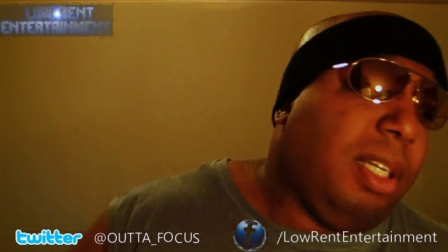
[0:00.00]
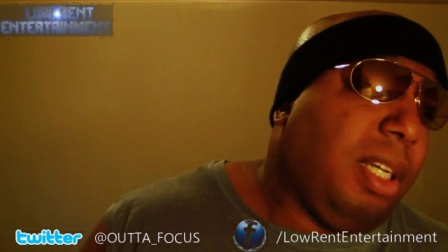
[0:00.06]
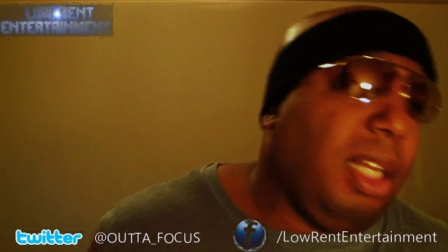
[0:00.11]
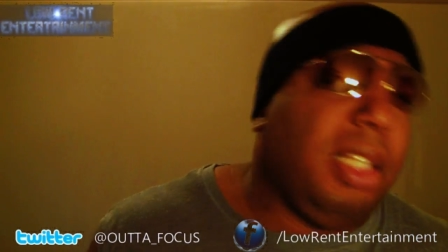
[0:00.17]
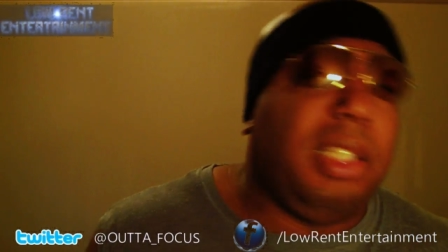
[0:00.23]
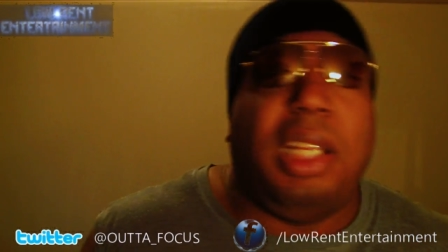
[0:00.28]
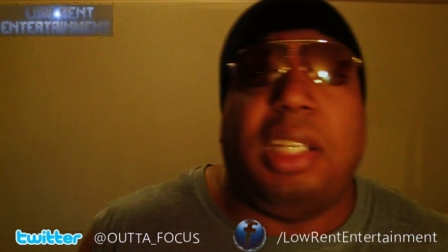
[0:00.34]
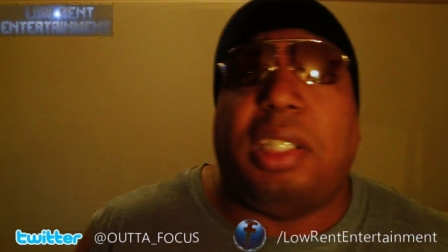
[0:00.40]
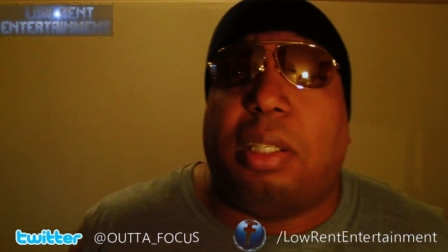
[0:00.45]

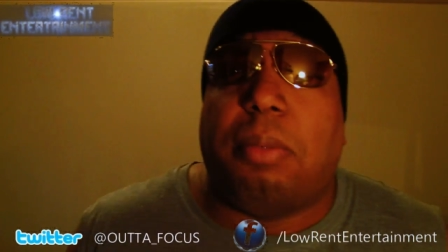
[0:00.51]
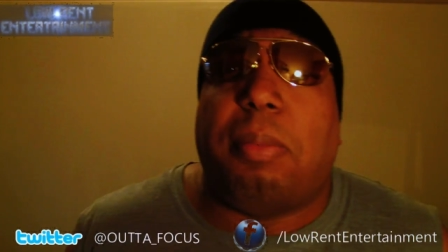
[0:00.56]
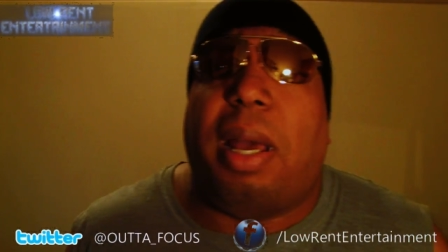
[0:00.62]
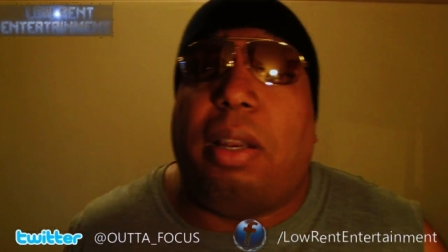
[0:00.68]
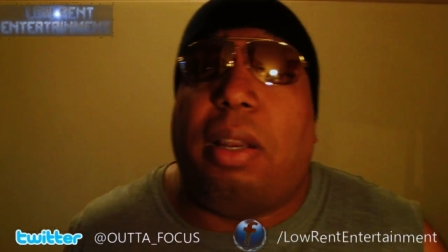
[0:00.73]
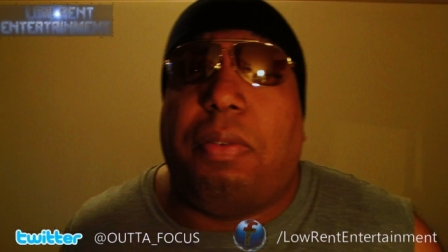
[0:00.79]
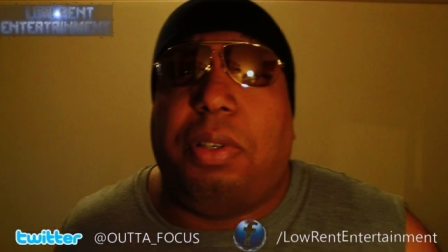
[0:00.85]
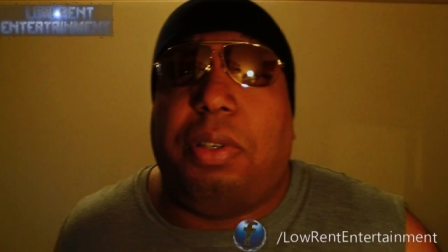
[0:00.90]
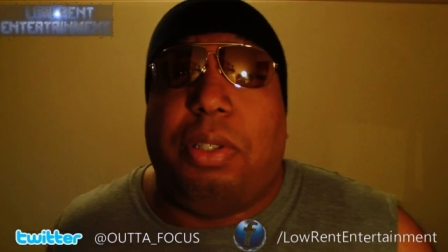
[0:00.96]
a decent
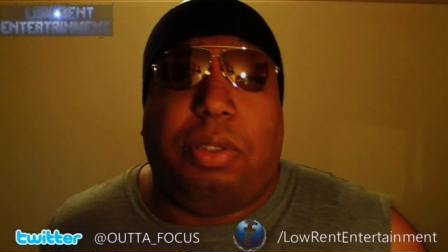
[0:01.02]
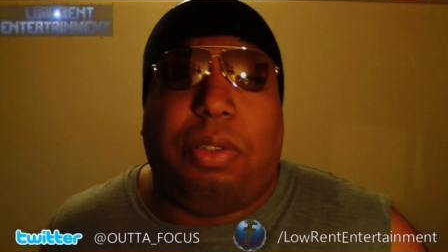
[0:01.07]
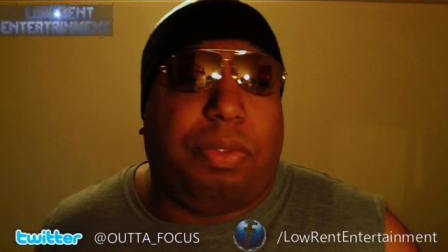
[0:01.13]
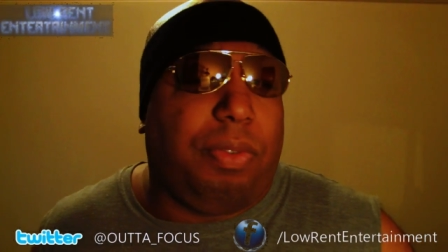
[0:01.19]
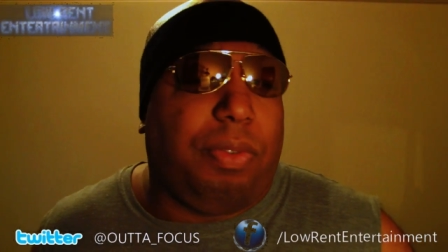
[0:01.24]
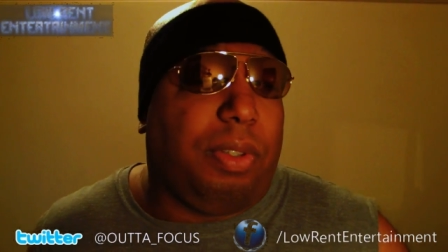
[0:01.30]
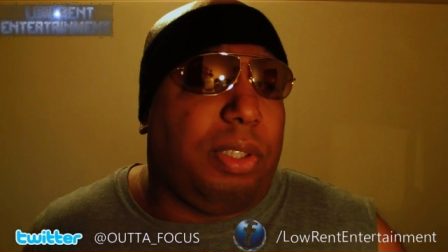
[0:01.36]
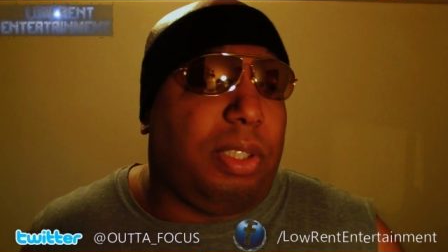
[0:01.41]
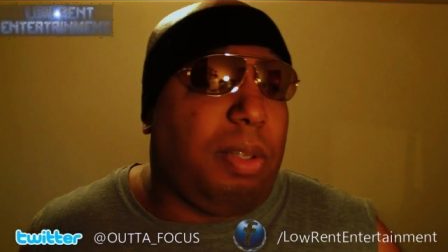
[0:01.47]
amount of use
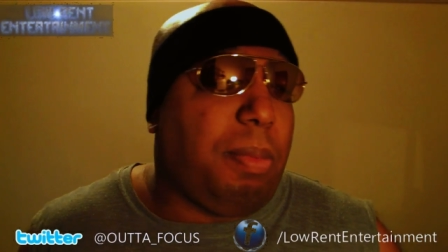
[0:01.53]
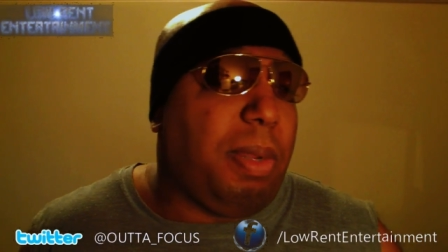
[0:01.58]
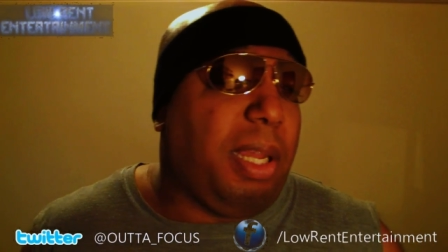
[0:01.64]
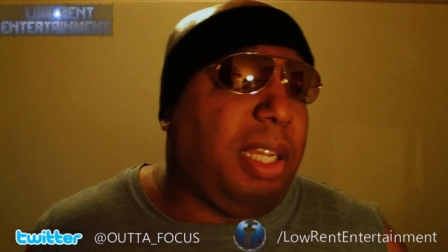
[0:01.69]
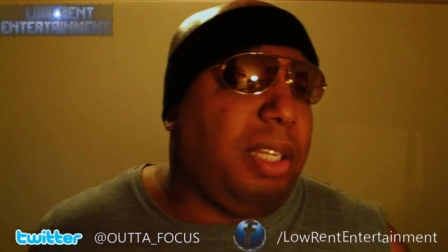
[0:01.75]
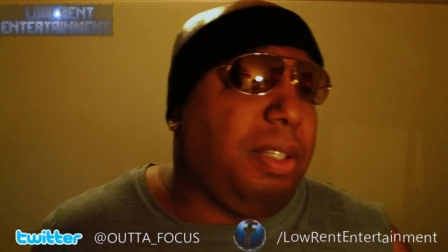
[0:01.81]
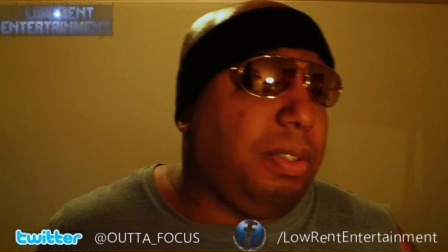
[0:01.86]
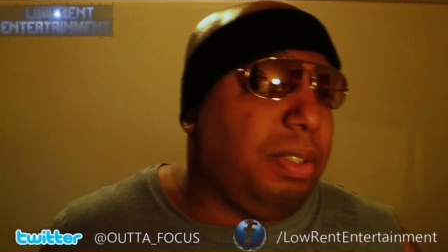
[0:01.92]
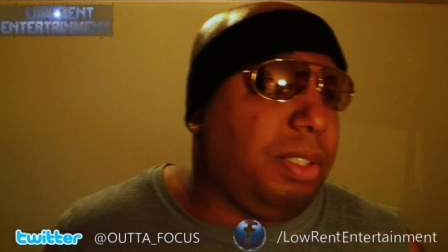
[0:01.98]
for
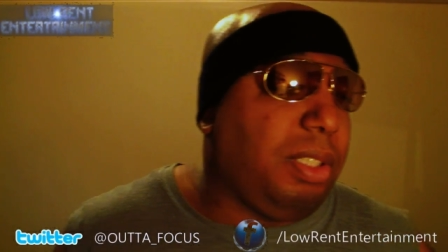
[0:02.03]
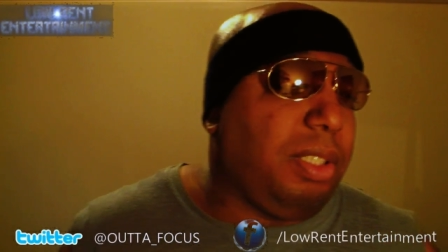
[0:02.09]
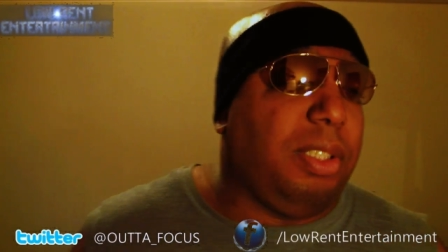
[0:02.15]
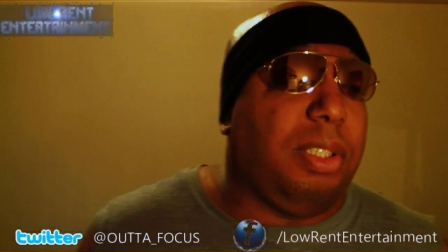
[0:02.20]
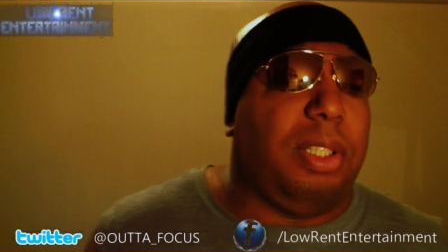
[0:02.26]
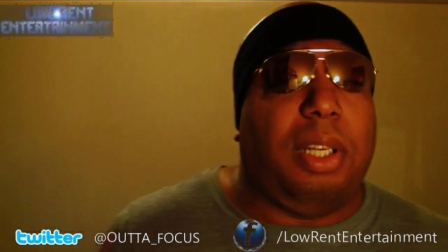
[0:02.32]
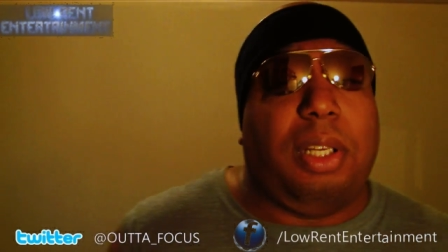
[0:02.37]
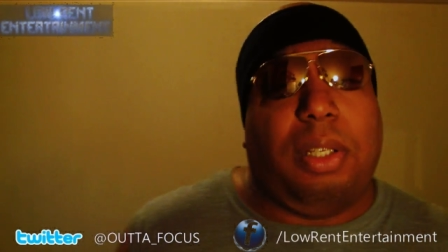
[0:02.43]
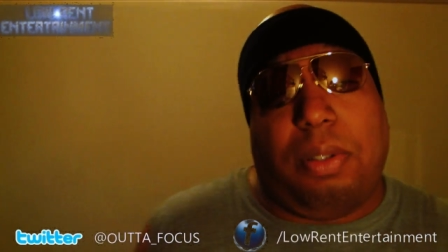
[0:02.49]
somebody who's,
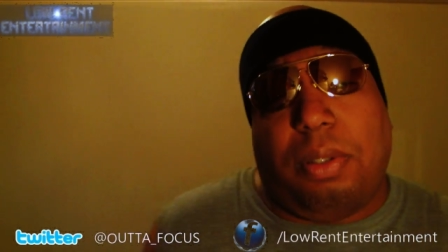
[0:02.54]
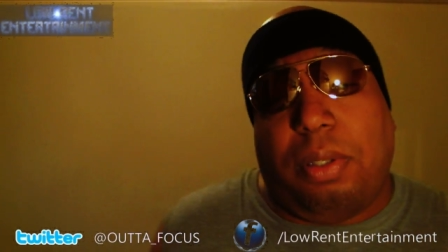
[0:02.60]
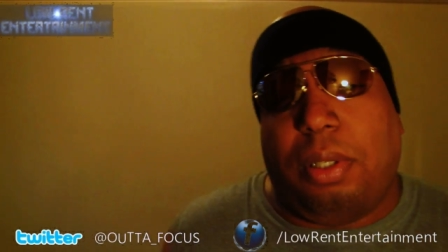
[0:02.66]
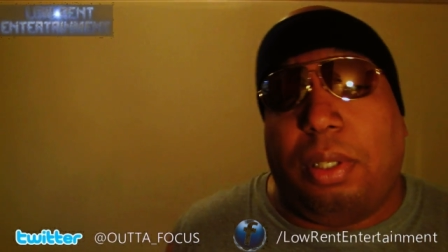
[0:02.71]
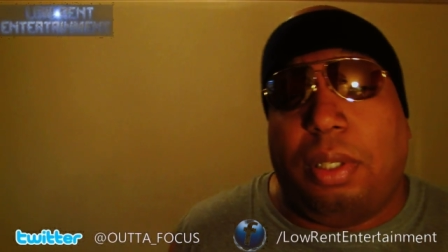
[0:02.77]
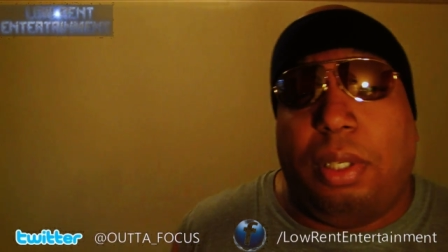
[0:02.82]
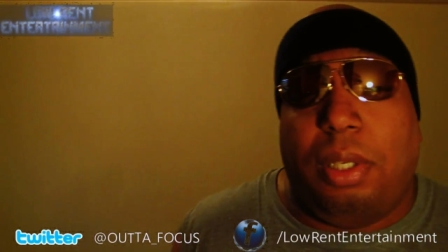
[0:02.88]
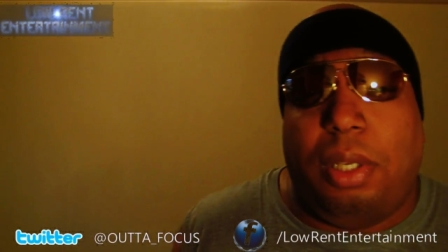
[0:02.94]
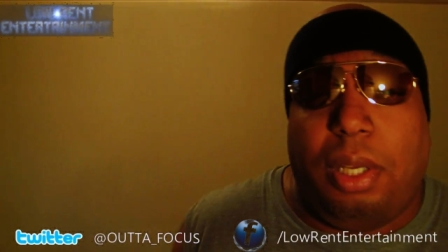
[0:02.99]
you know,
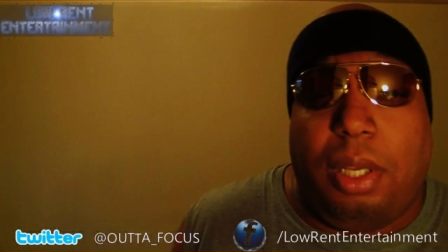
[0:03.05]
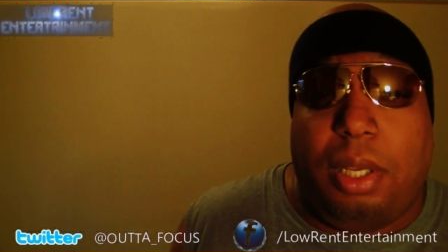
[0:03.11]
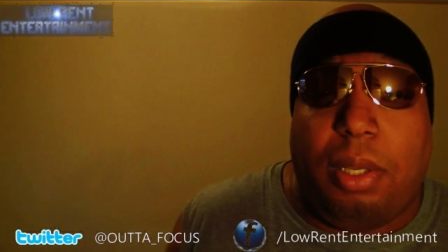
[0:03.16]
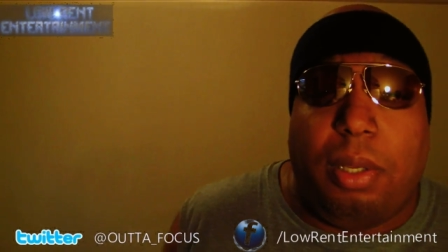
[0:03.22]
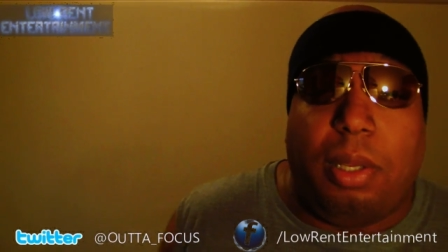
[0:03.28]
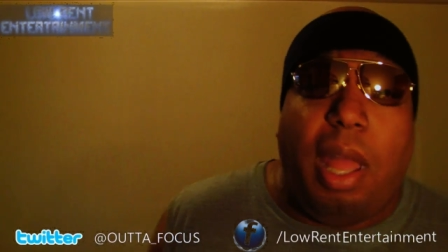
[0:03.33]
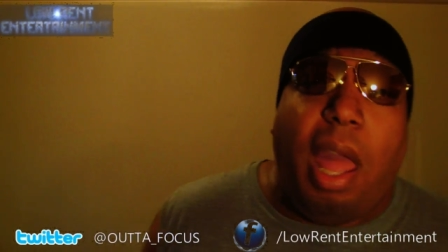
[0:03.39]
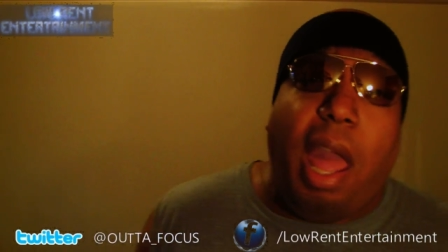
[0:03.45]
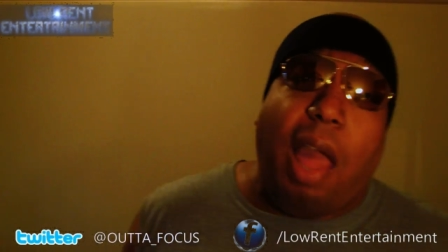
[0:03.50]

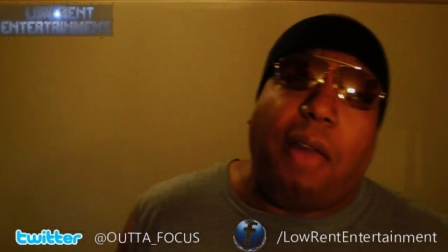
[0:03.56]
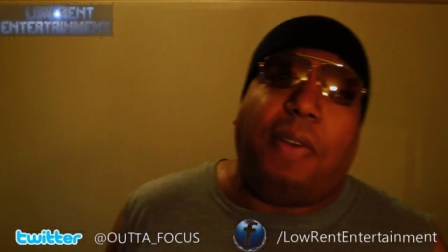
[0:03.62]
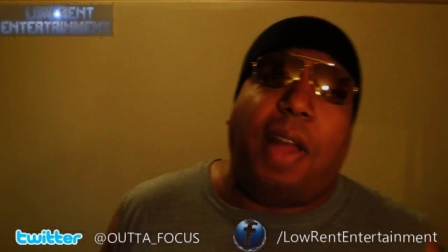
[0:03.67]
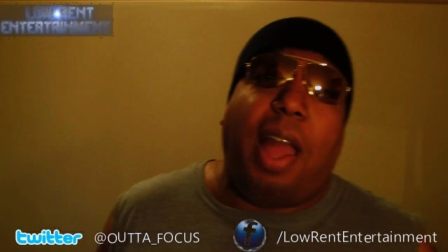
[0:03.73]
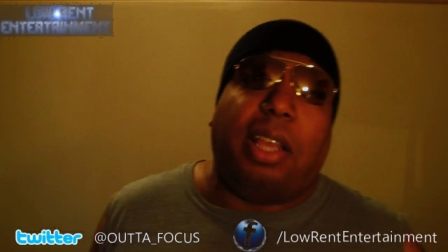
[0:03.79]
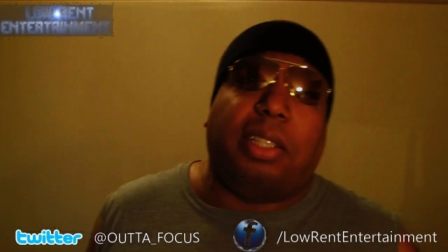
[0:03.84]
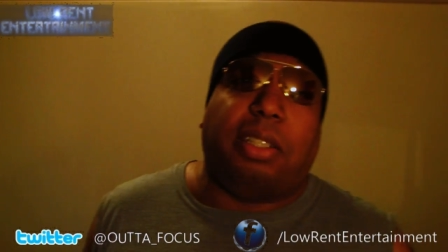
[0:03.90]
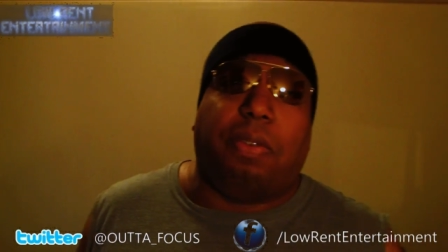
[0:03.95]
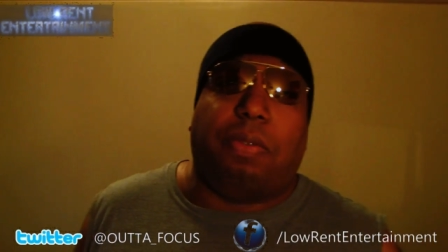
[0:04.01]

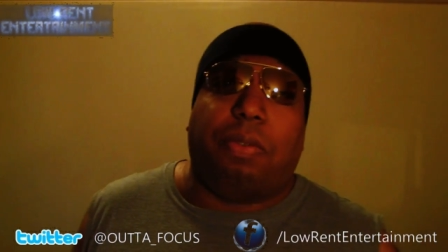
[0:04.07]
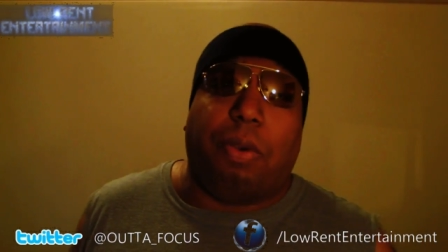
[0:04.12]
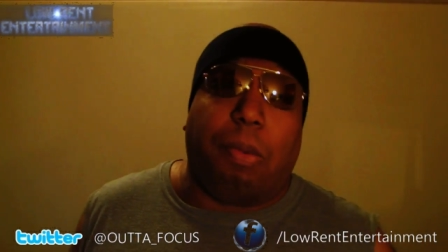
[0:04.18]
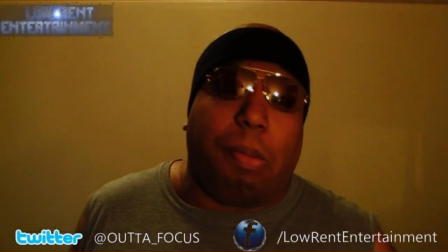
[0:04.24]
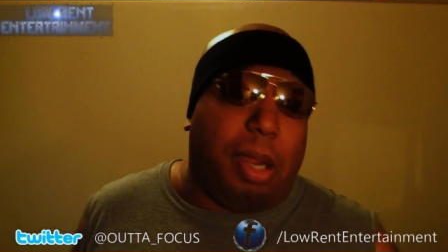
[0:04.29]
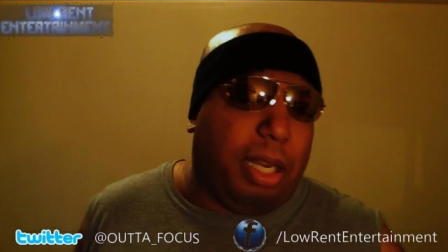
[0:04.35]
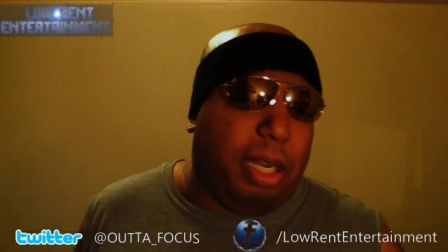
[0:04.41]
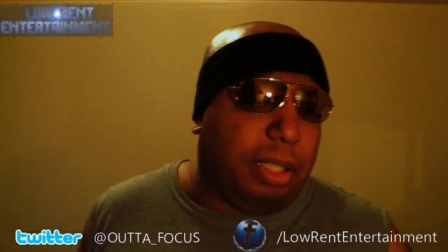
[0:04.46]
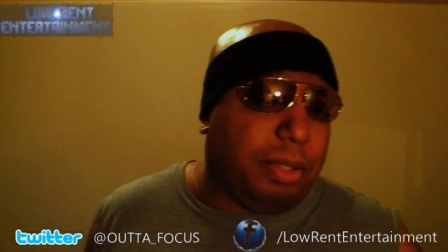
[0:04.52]
half-assed it for a
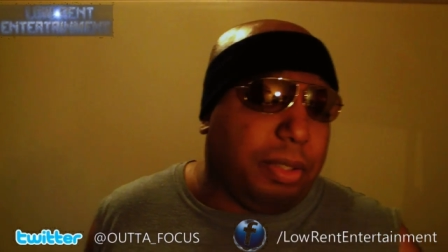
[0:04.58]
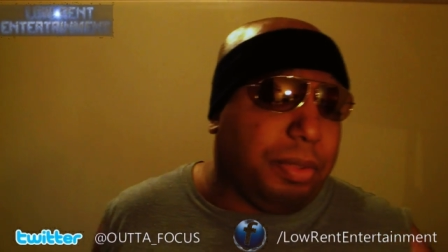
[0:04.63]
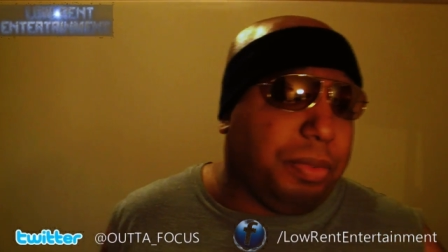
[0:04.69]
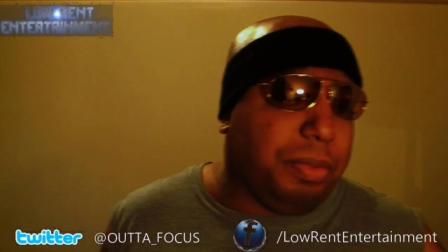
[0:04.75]
minute.